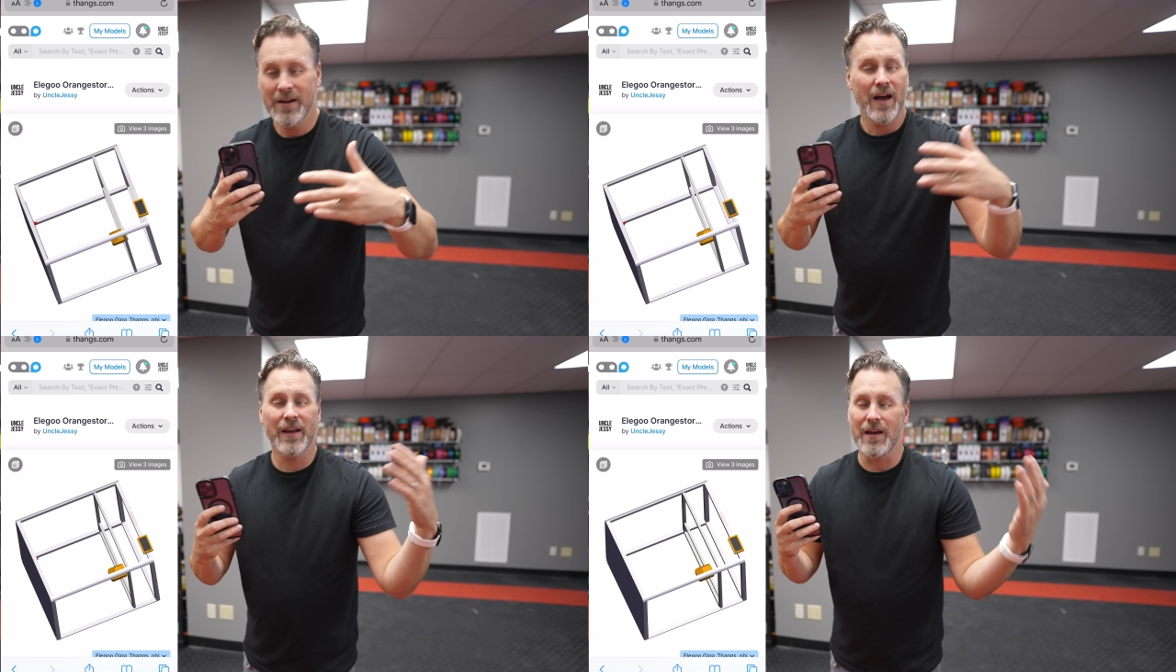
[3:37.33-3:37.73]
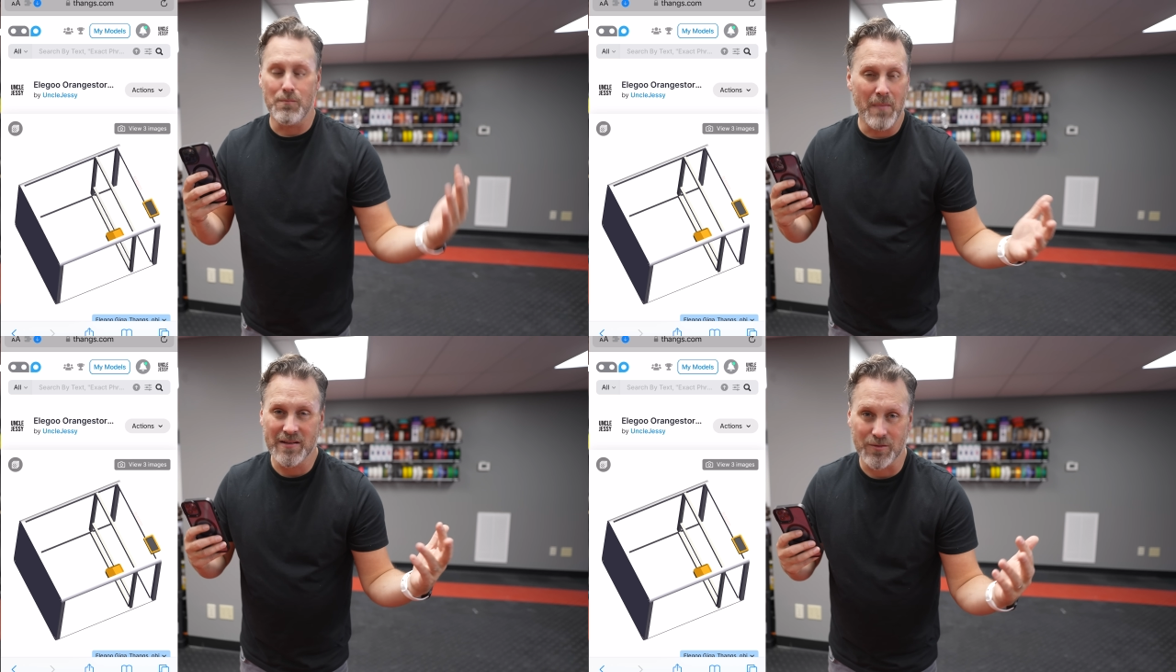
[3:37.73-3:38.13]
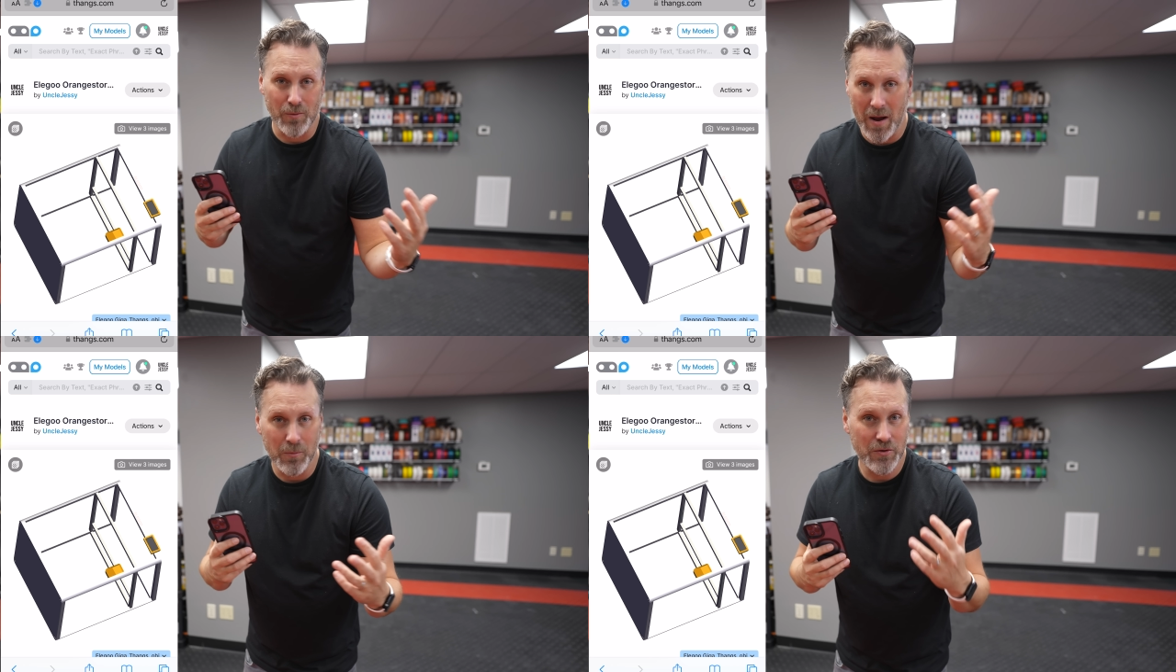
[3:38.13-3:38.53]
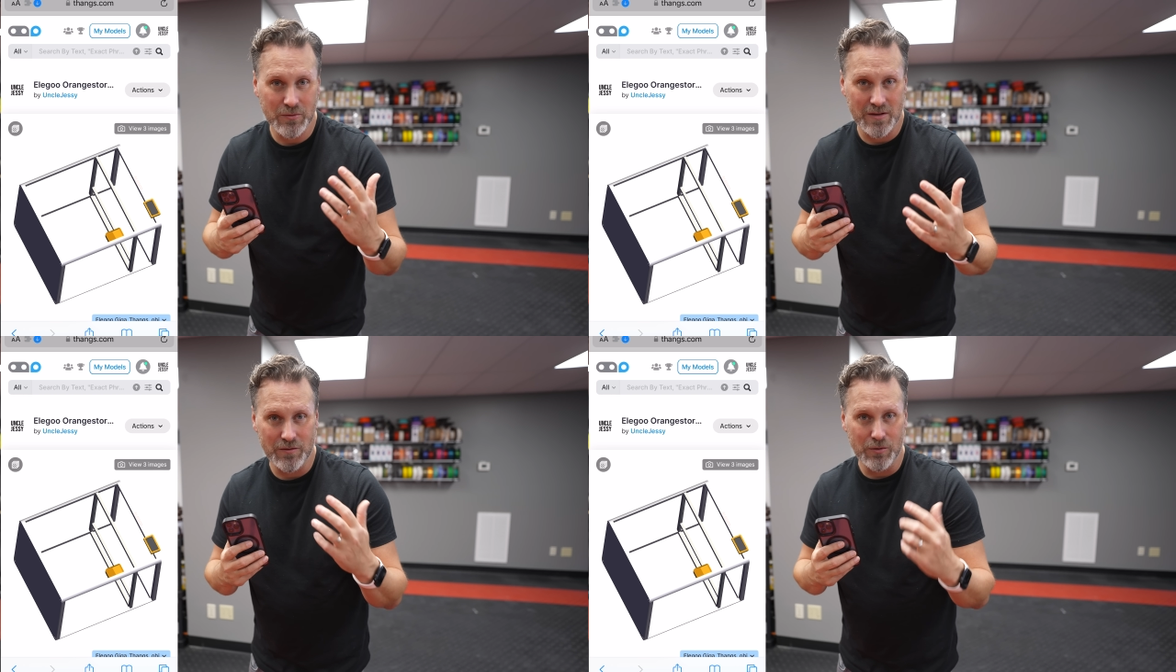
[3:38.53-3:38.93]
Again, mess around with
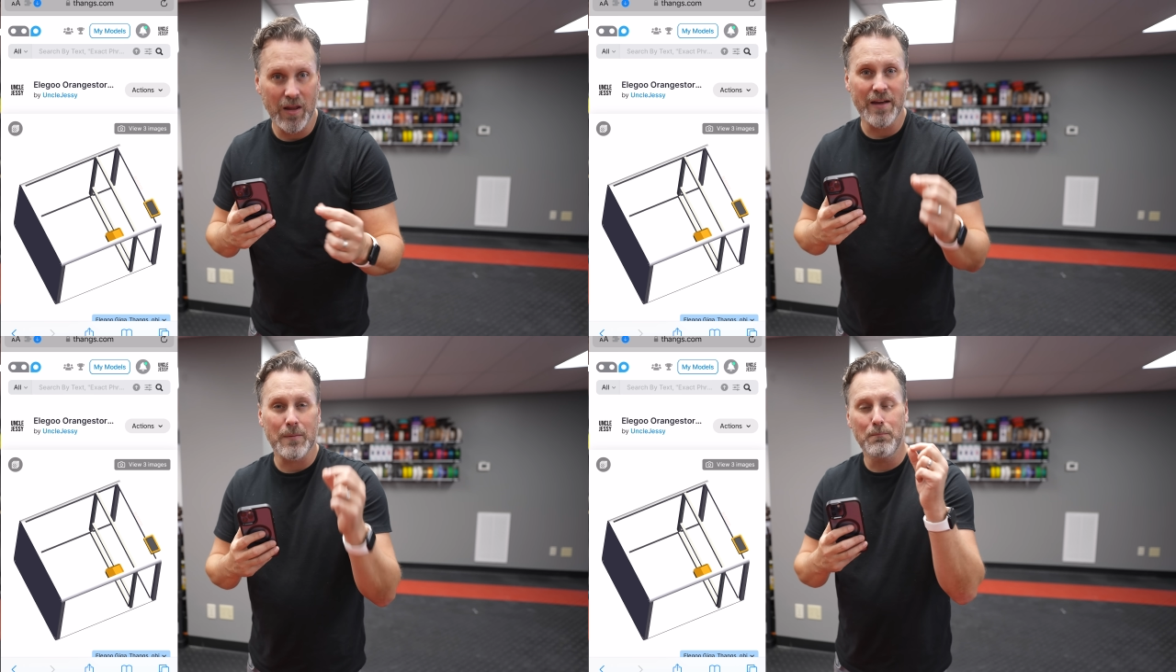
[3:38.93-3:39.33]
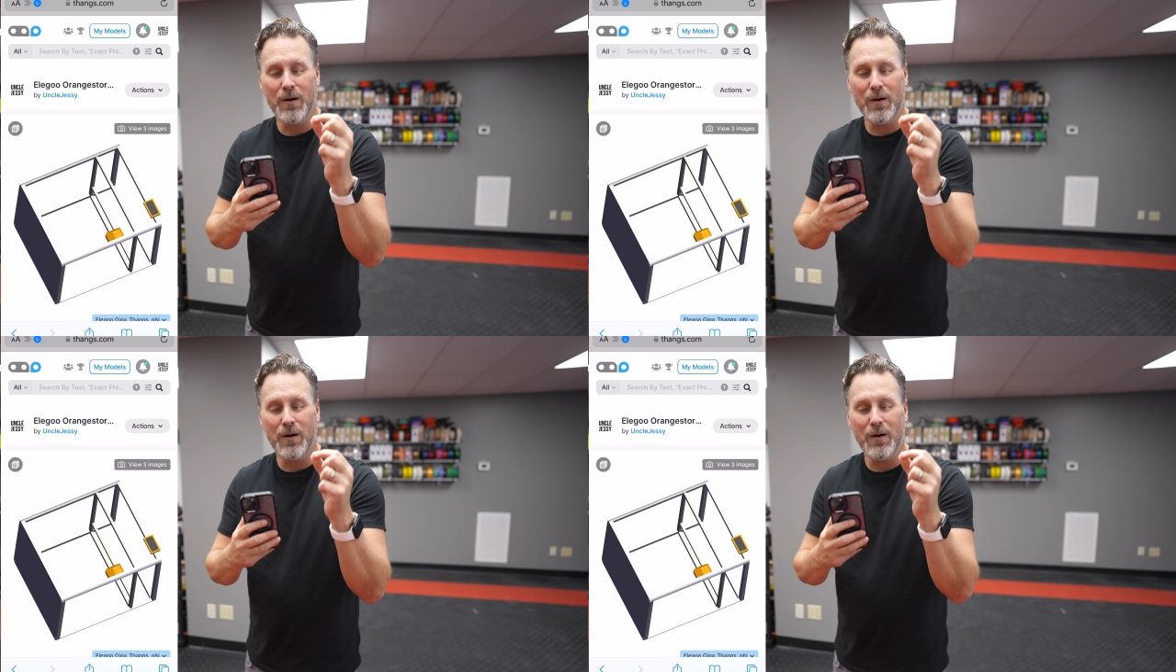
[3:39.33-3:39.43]
those if you'd like,